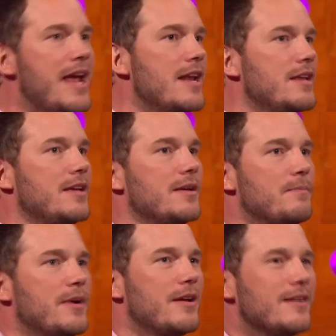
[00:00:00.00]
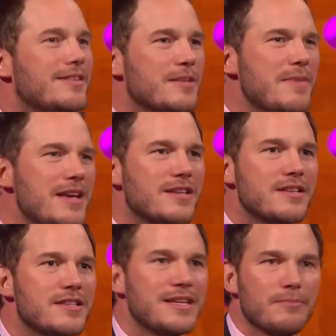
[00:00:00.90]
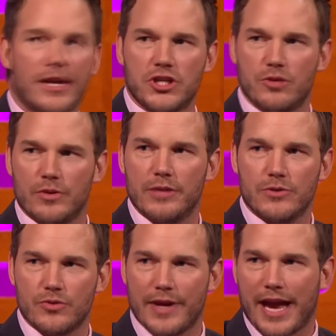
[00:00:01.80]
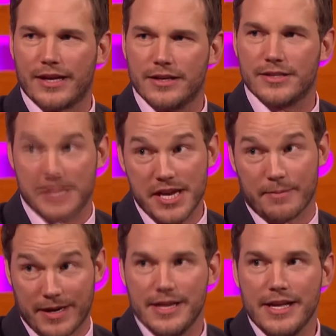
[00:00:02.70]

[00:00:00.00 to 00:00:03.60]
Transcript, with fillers: "Andy," but to me, it didn't seem like she really was reacting to seeing me.